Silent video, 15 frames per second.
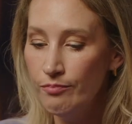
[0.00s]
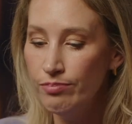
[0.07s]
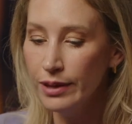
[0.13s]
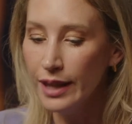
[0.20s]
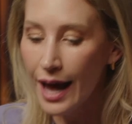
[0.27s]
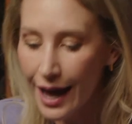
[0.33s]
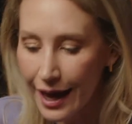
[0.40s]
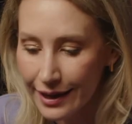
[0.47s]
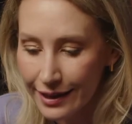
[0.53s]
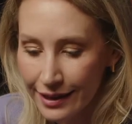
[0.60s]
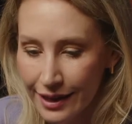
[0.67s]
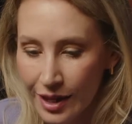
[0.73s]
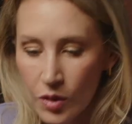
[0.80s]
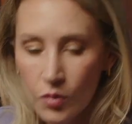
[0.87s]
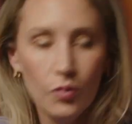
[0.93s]
Blood.
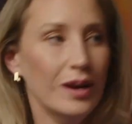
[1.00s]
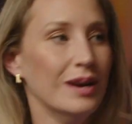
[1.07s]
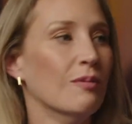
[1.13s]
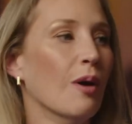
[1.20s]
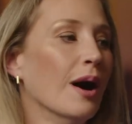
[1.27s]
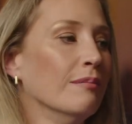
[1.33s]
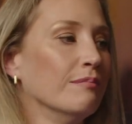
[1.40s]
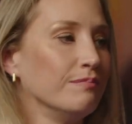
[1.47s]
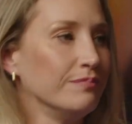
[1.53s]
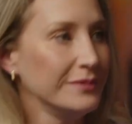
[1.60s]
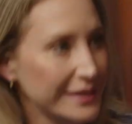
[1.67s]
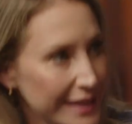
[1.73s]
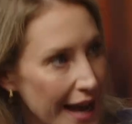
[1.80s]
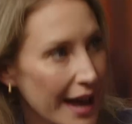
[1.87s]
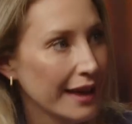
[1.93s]
We want
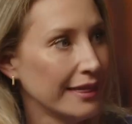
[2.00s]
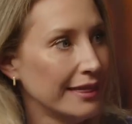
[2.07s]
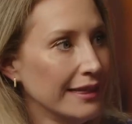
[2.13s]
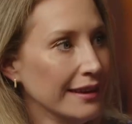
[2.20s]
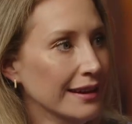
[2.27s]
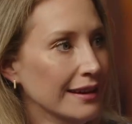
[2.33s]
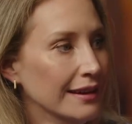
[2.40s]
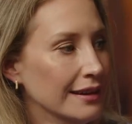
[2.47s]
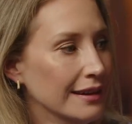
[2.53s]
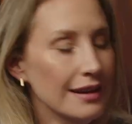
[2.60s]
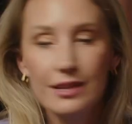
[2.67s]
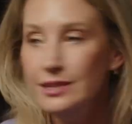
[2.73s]
death. Permanence.